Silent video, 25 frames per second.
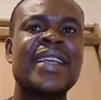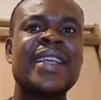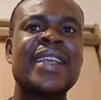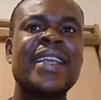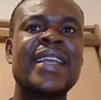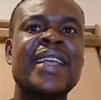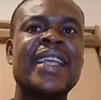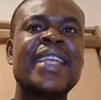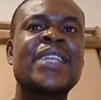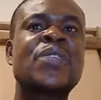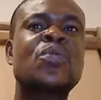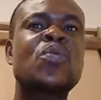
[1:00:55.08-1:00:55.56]

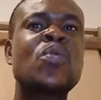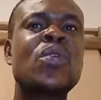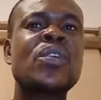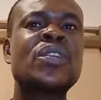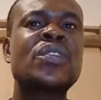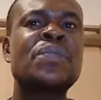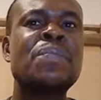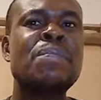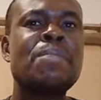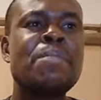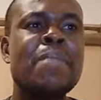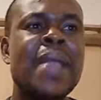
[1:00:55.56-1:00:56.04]
it was
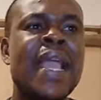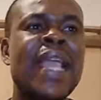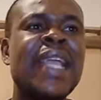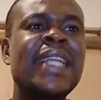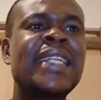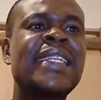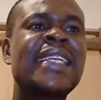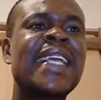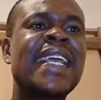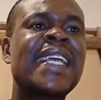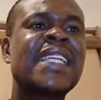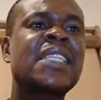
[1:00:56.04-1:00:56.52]

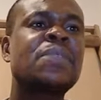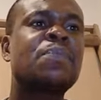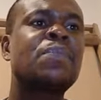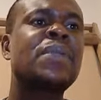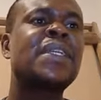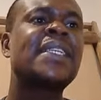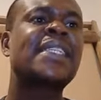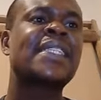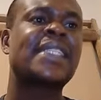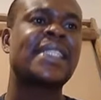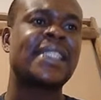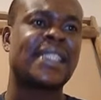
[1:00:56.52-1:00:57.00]
made
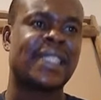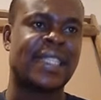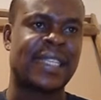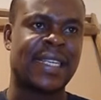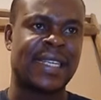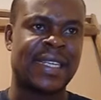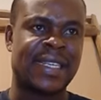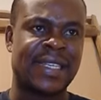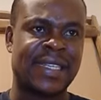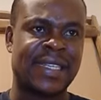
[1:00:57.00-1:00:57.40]
explicitly